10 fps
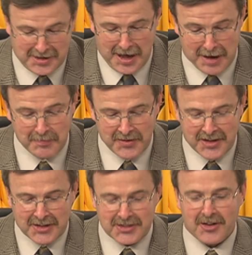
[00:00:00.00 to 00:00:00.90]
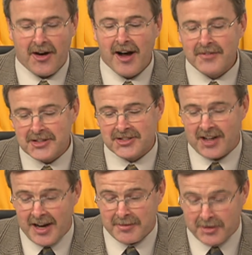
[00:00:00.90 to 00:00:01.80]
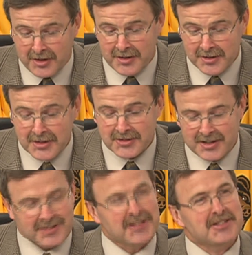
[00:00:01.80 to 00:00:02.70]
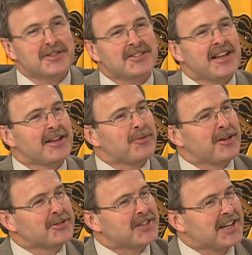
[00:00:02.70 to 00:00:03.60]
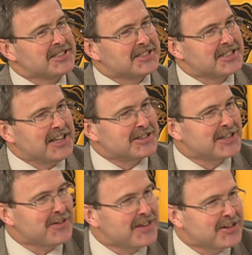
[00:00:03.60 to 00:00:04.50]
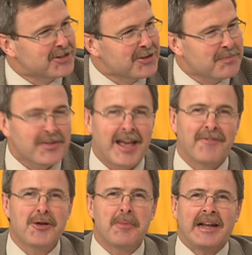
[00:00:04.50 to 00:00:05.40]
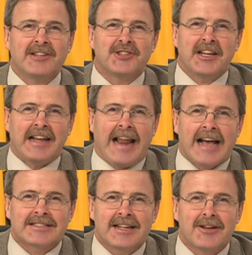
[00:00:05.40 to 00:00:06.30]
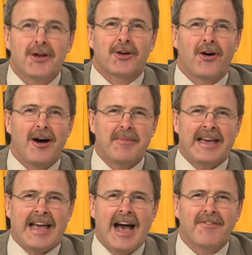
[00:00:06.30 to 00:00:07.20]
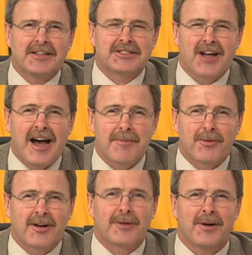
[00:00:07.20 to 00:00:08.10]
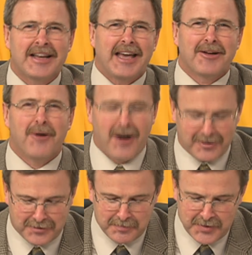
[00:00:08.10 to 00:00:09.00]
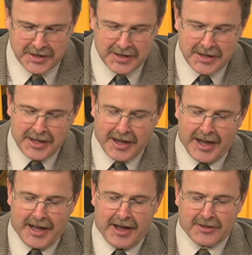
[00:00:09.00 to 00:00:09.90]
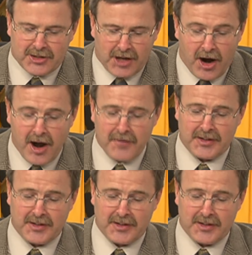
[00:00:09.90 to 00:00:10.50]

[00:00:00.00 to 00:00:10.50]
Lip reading: Yeah. So Harvey Steinberg, doesn't it sound like one of those guys you'd see on TV too? Have you been injured in an accident? Yeah. Call me, Harvey Steinberg. We'll get you off. Harvey